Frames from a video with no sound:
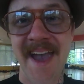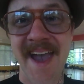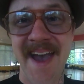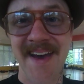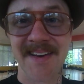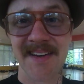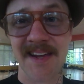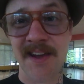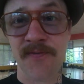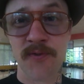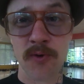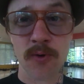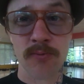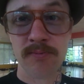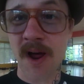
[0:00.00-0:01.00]
And if
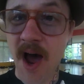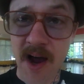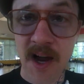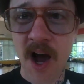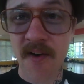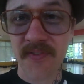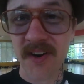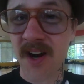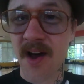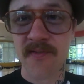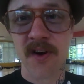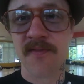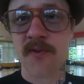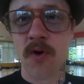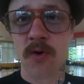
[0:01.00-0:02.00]
you're not confident, not
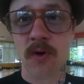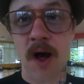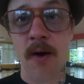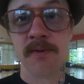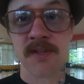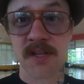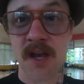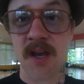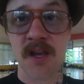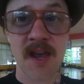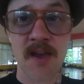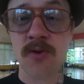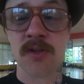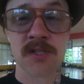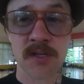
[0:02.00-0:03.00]
very vocal, I would say,
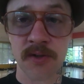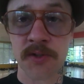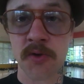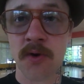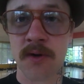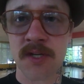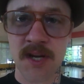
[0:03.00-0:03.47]
hey, you can still do it.